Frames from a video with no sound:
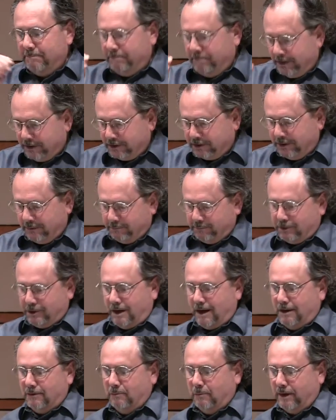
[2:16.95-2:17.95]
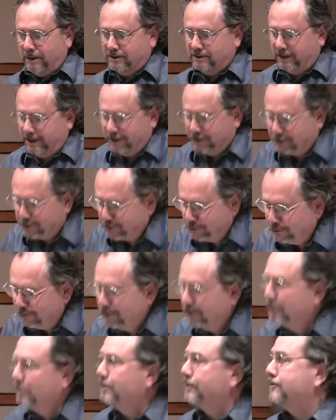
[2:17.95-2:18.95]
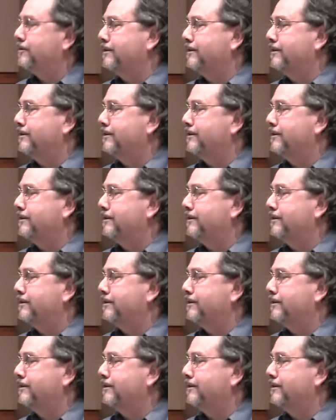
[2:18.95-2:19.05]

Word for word: Bishop John Wesley Shungu was